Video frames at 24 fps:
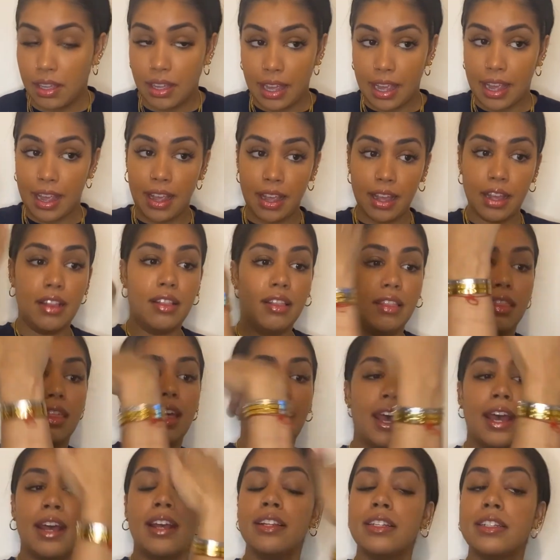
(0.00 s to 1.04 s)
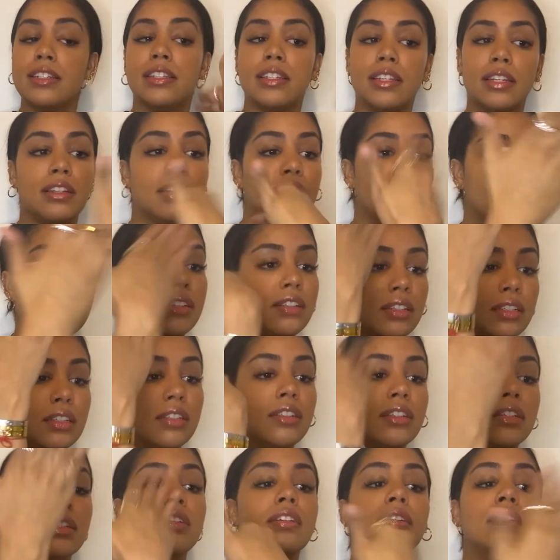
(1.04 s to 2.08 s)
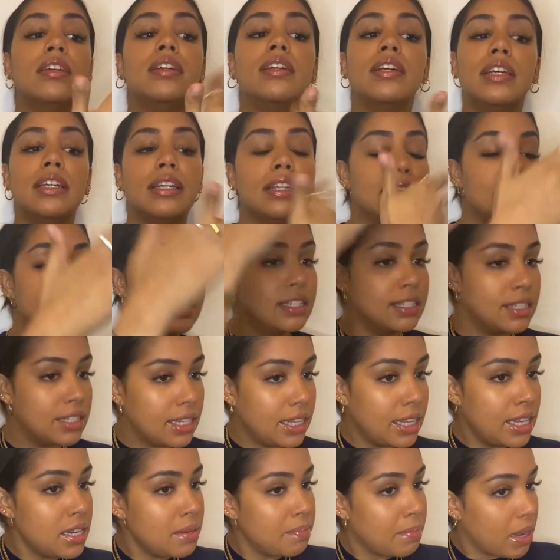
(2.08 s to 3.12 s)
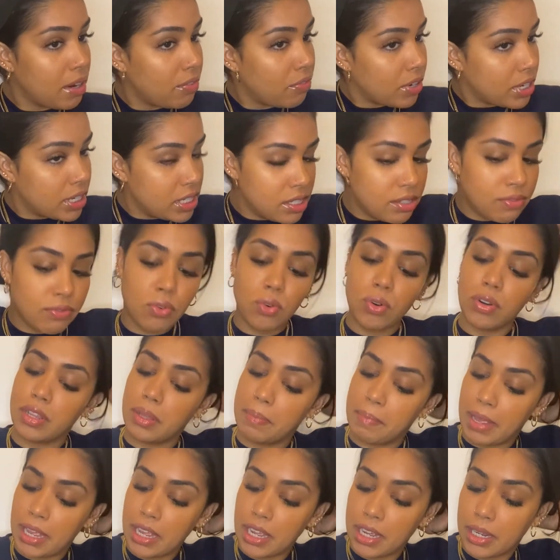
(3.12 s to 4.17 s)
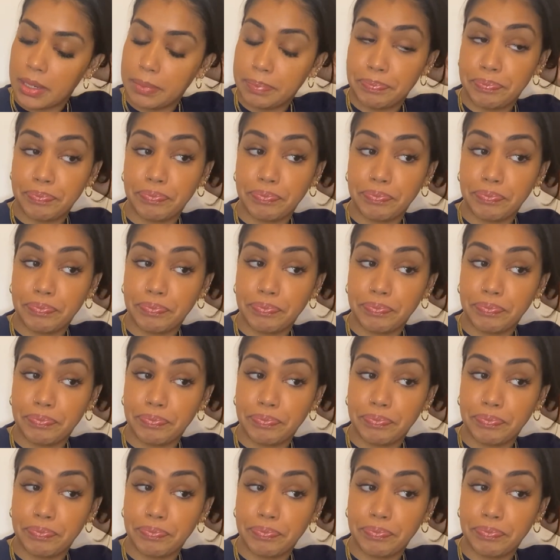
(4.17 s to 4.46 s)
And that is it, my friends, for the makeup.